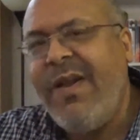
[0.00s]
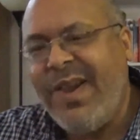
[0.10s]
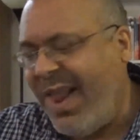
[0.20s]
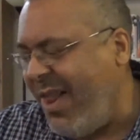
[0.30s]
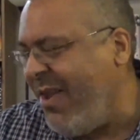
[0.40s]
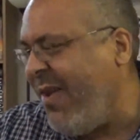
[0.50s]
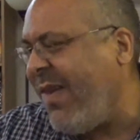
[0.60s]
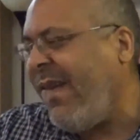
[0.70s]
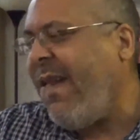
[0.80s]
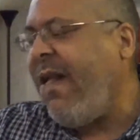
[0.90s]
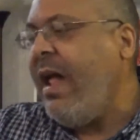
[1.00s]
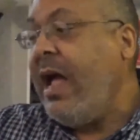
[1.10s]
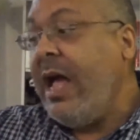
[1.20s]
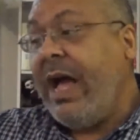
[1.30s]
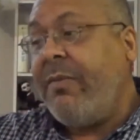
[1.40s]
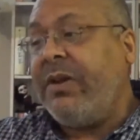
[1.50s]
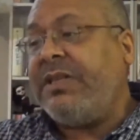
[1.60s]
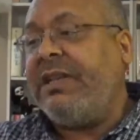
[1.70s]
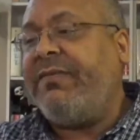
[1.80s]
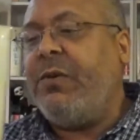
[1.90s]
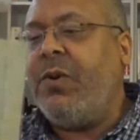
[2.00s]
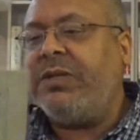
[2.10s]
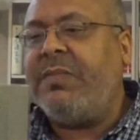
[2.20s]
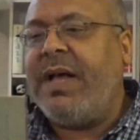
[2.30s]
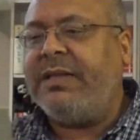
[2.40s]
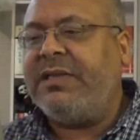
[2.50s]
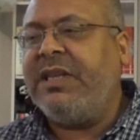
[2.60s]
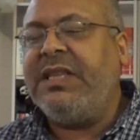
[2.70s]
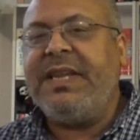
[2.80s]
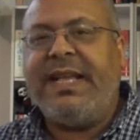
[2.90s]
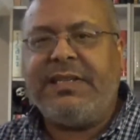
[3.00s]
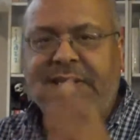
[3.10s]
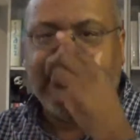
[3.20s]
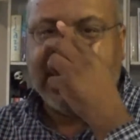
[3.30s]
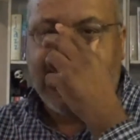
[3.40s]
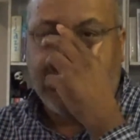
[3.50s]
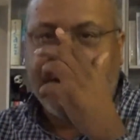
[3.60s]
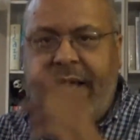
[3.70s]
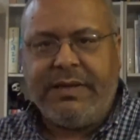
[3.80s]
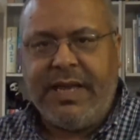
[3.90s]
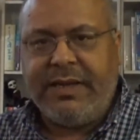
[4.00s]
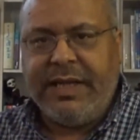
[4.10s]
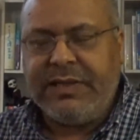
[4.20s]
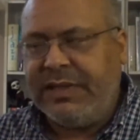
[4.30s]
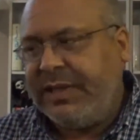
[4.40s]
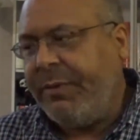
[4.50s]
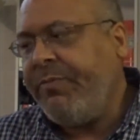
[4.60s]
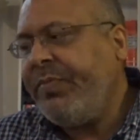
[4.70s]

Yeah. I'm going to say a few words about Steely Dan's second album, Countdown to Ecstasy.